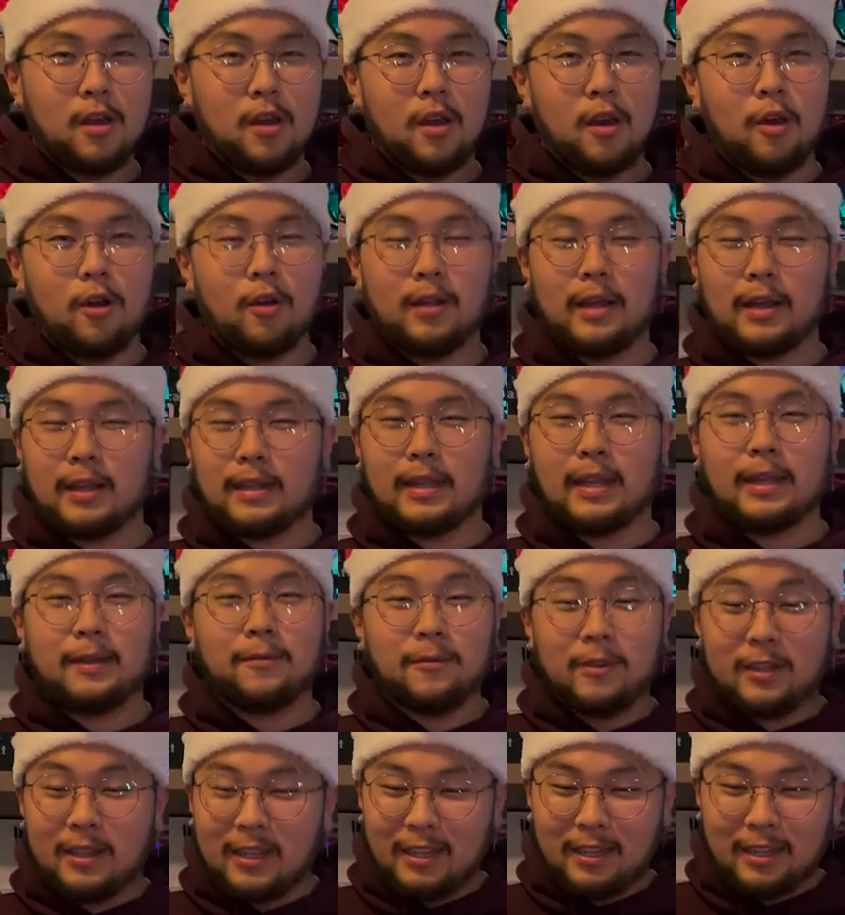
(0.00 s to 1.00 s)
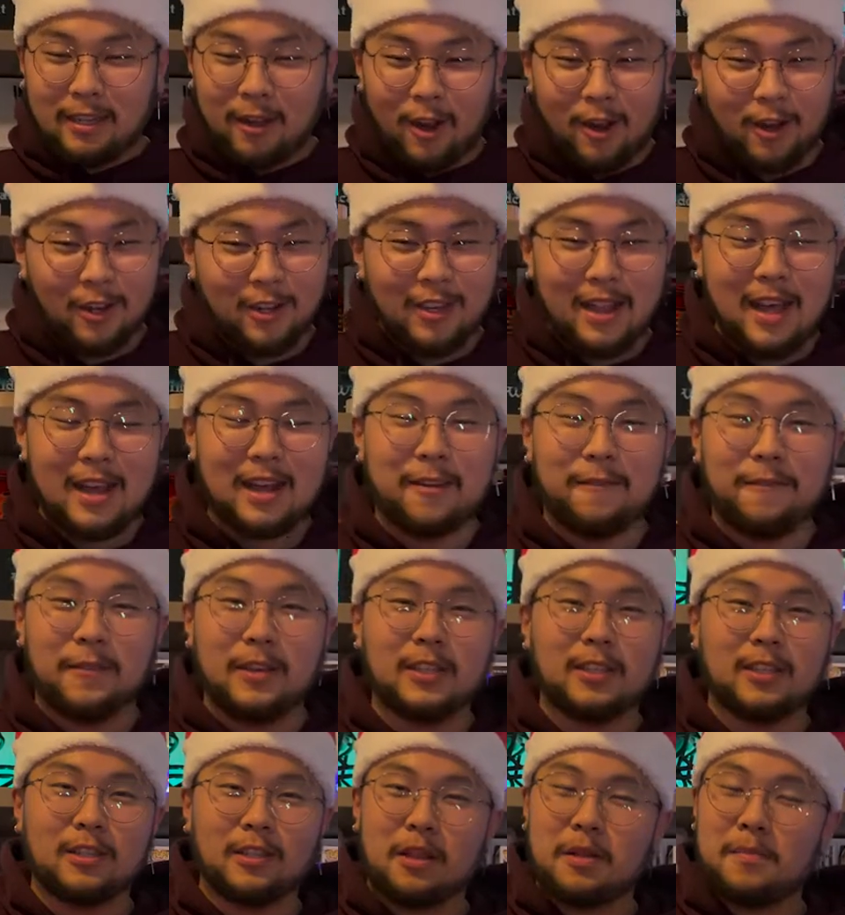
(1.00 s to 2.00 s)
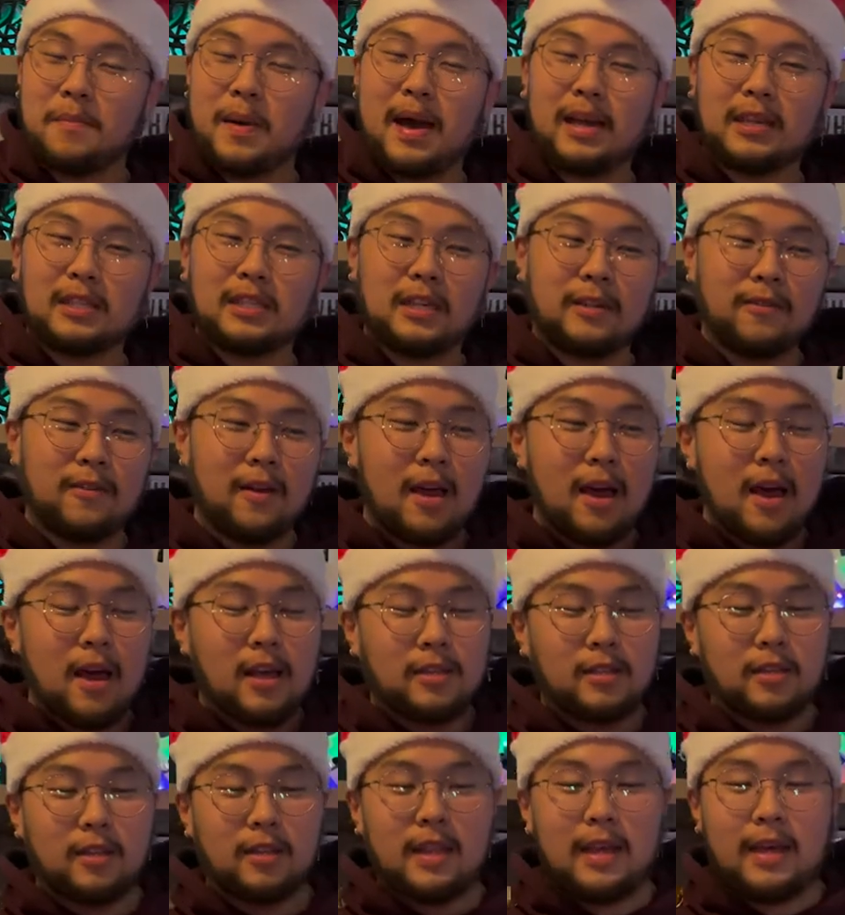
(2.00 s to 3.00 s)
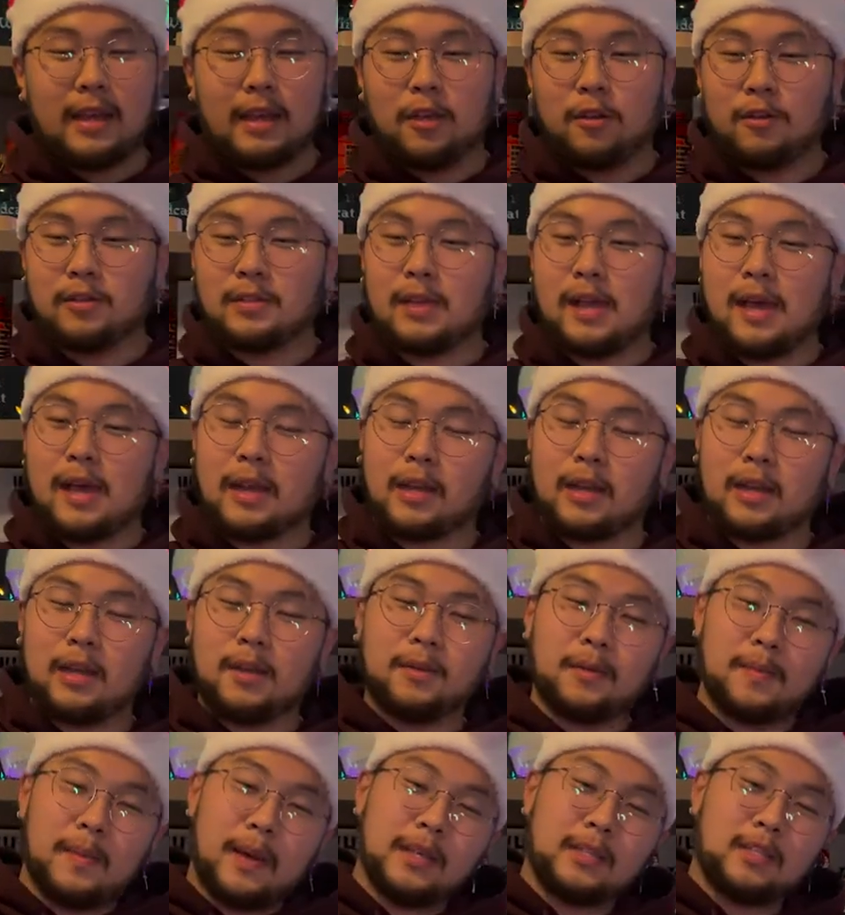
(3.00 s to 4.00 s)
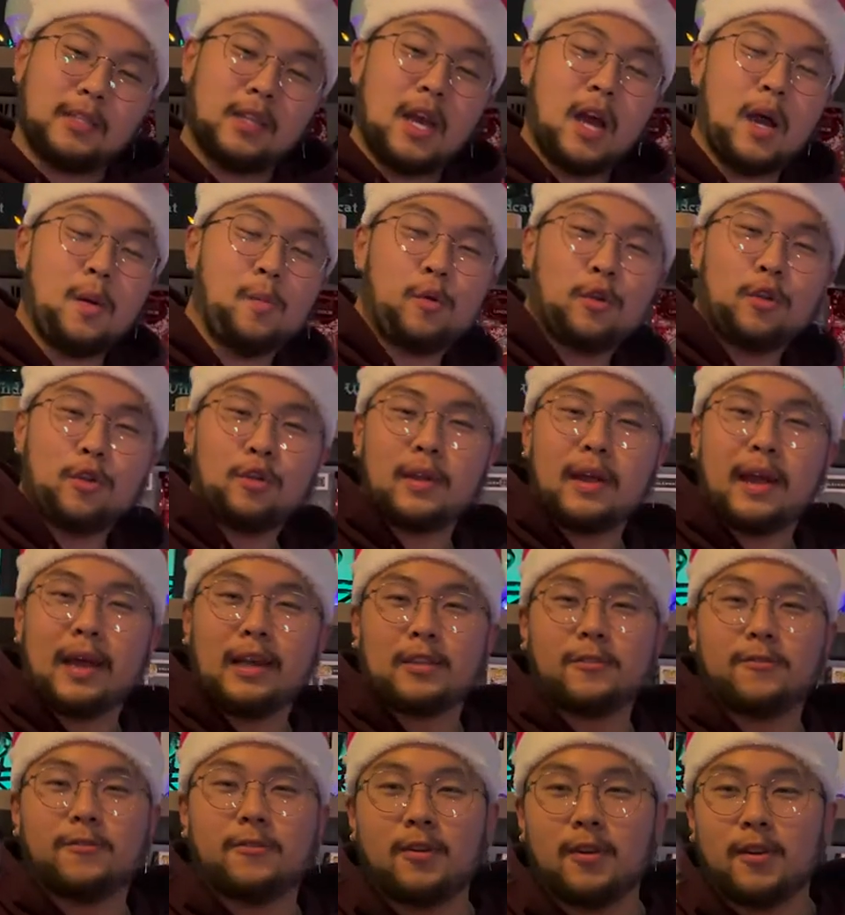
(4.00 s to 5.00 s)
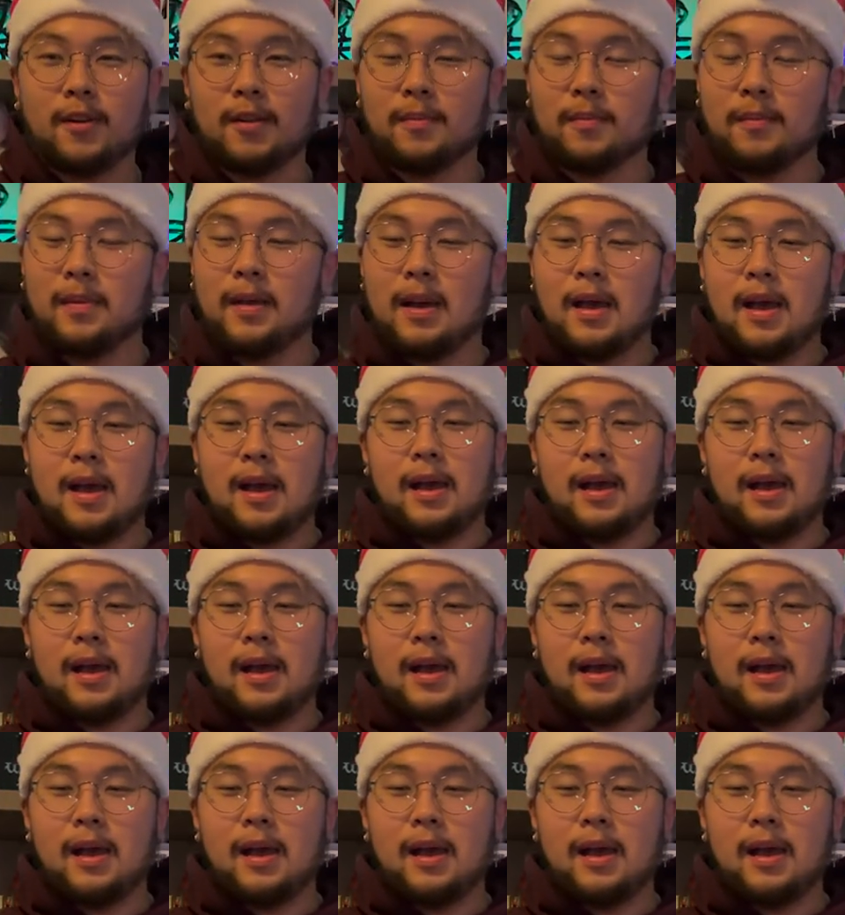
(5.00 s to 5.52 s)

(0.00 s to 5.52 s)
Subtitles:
Or, like, they really are good at convincing you to buy stuff. So, like, he was like, come to my shop. Where are you guys from?